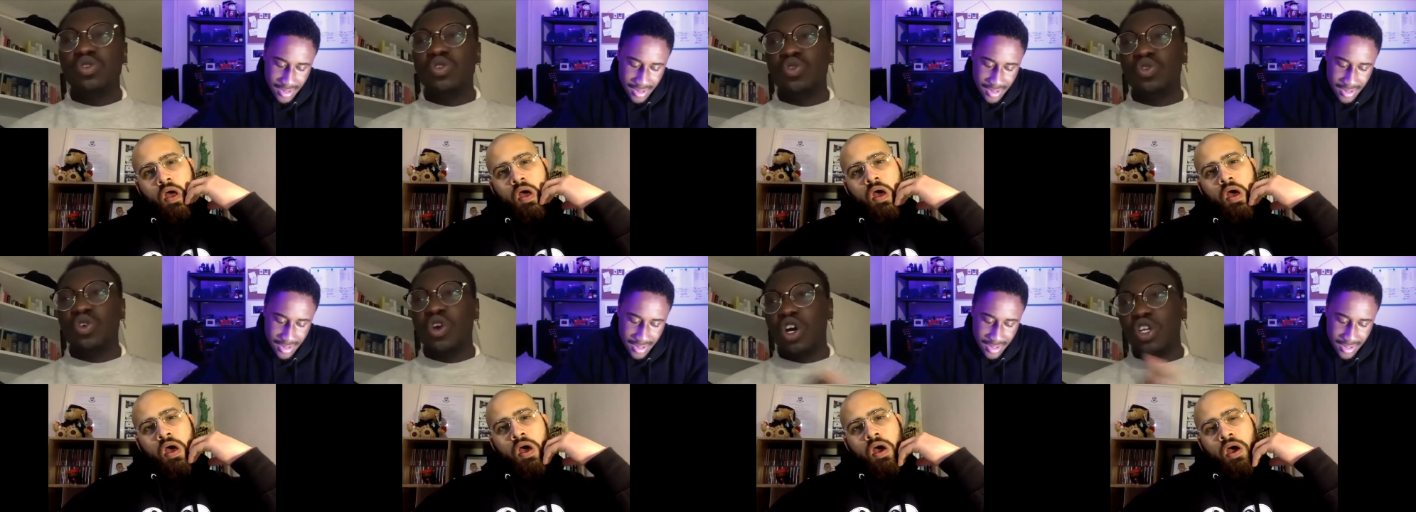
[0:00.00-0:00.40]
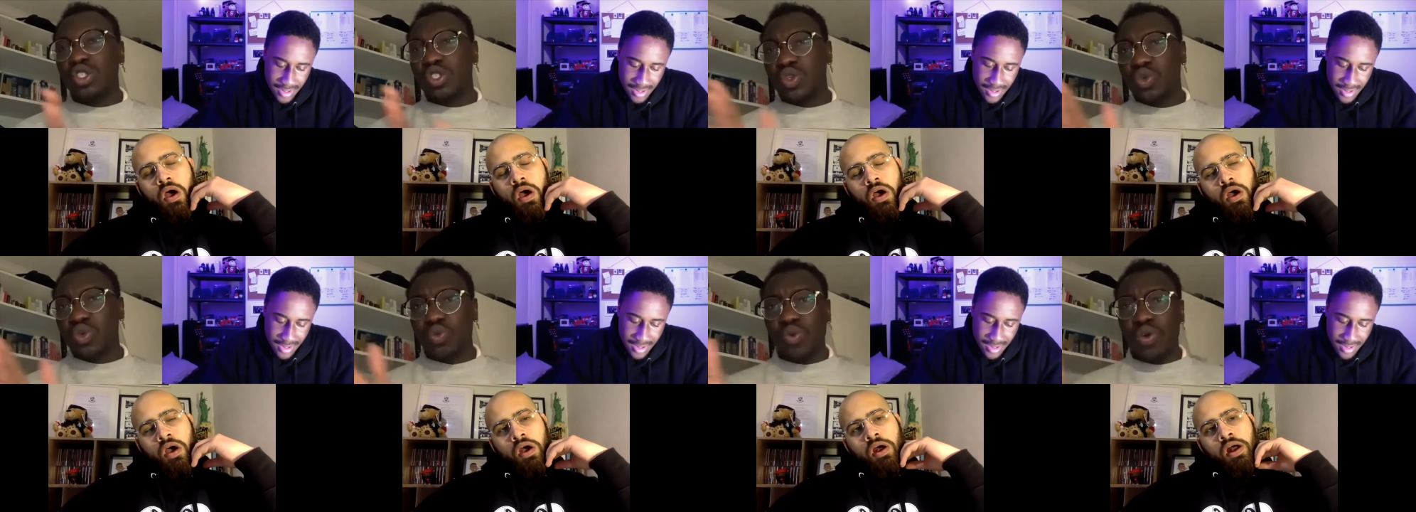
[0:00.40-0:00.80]
Speaker 1: go
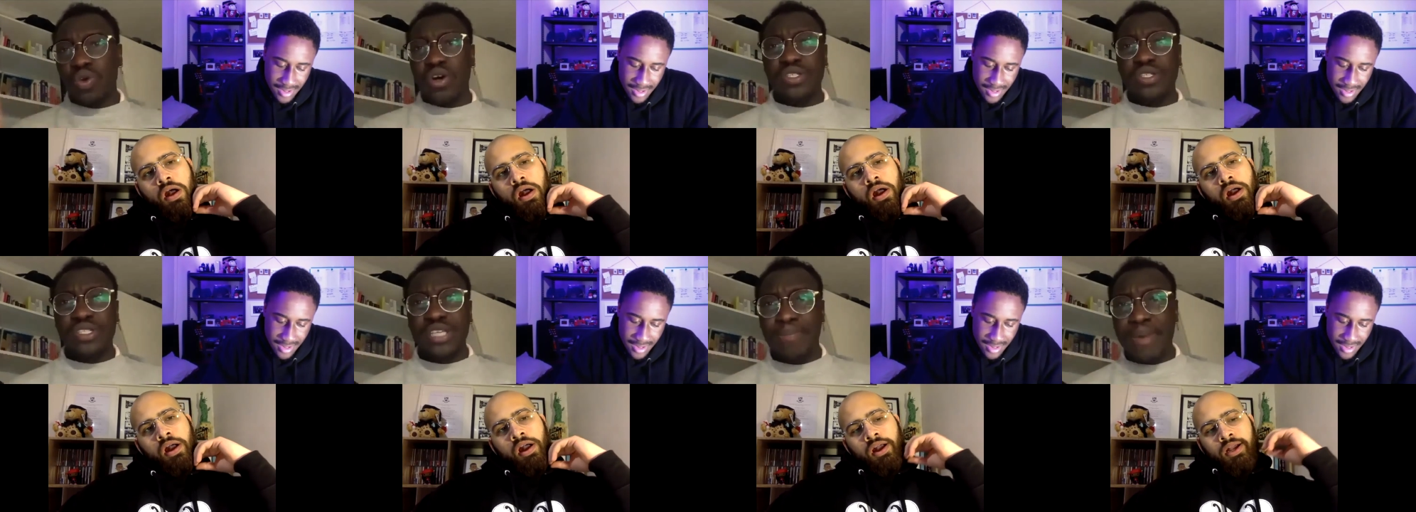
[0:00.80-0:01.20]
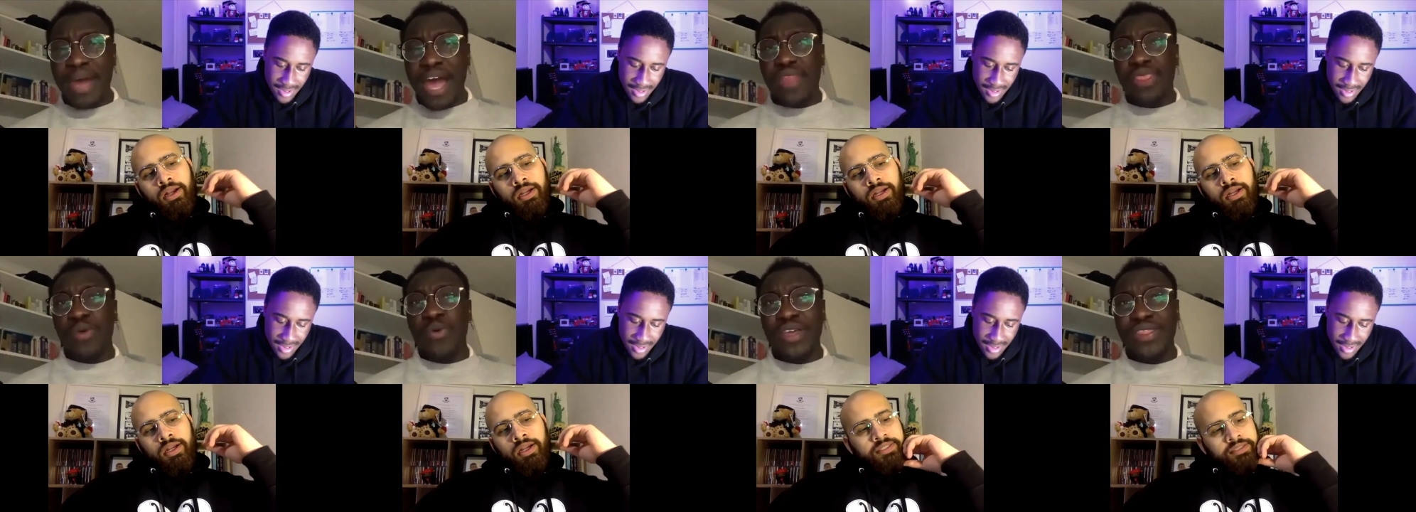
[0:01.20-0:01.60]
towards a
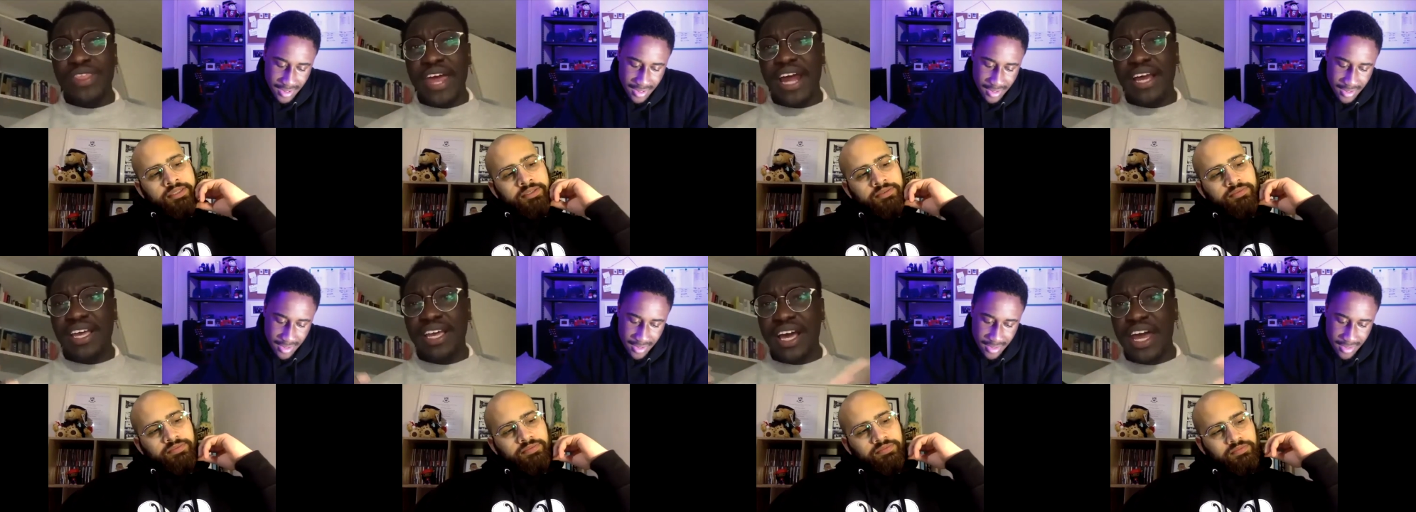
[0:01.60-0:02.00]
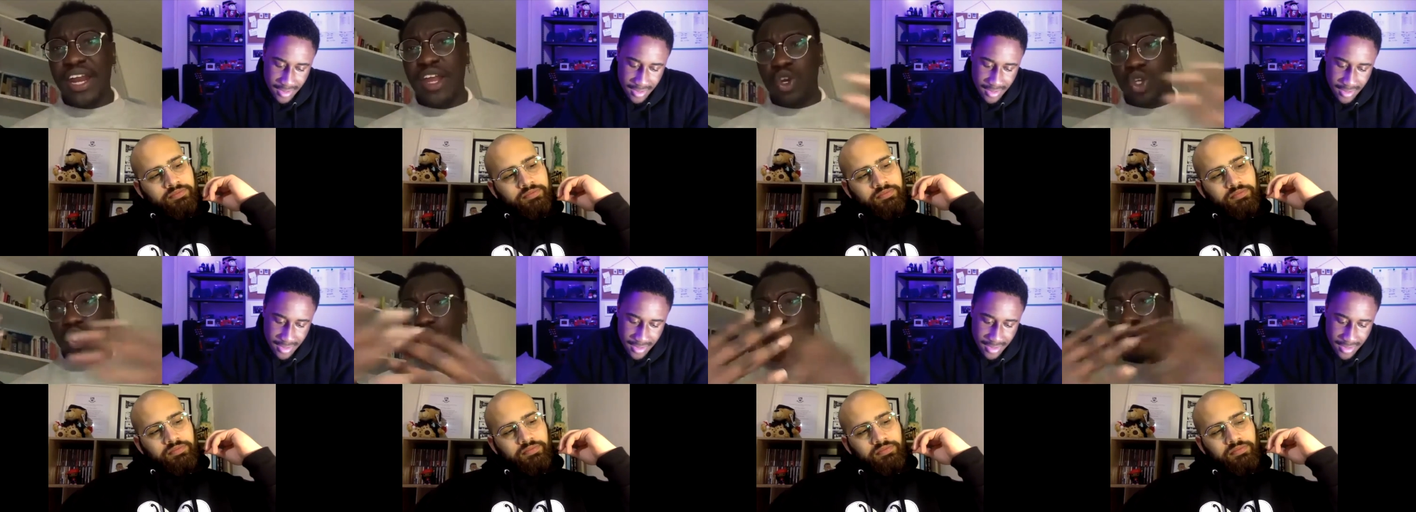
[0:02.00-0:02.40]
pathway that I can kind of
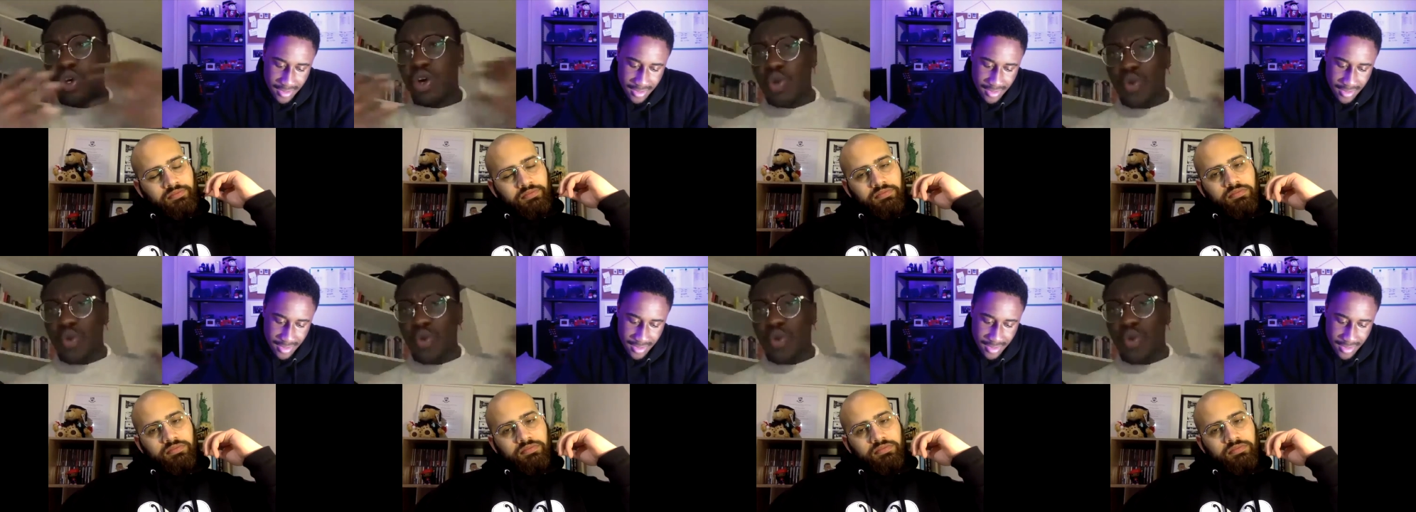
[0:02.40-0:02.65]
control